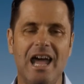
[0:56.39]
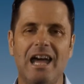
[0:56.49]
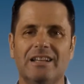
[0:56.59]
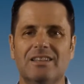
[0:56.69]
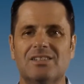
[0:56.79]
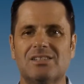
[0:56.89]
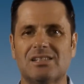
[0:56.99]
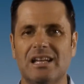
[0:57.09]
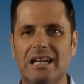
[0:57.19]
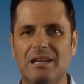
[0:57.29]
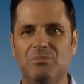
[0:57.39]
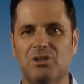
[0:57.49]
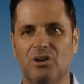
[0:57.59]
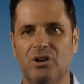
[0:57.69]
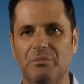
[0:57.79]
and at the same
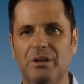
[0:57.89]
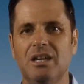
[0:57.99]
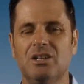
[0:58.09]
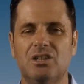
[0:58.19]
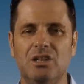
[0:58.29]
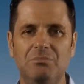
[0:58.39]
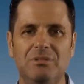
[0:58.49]
time, keep